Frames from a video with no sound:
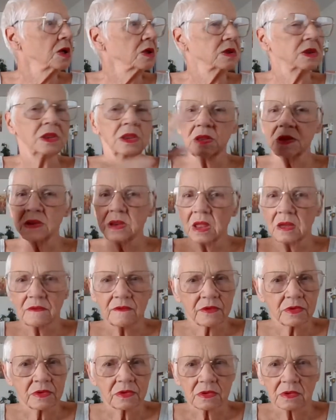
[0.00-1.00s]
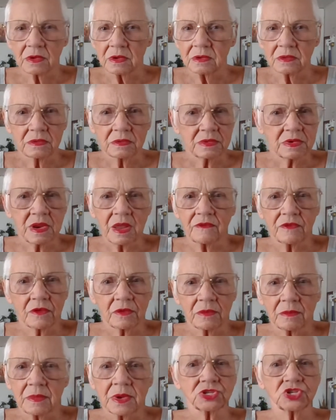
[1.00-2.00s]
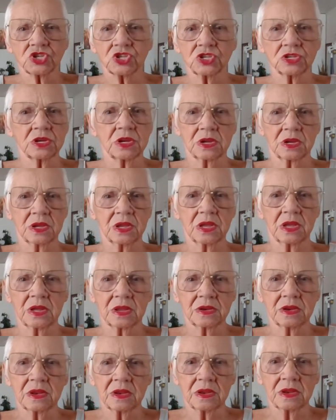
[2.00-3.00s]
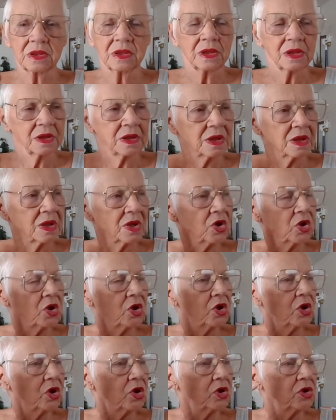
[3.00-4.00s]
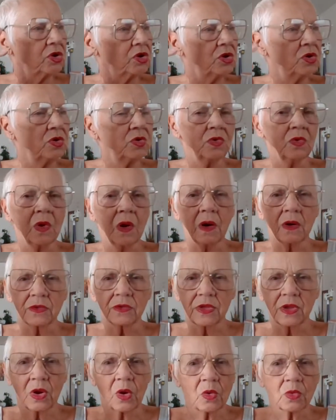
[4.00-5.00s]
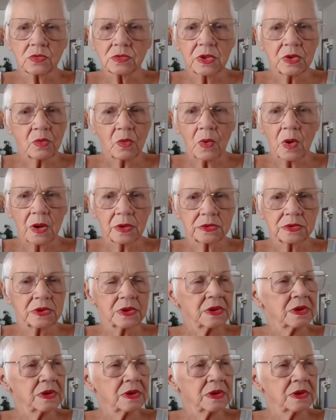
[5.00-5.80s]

Never, never mention it again. You are the only one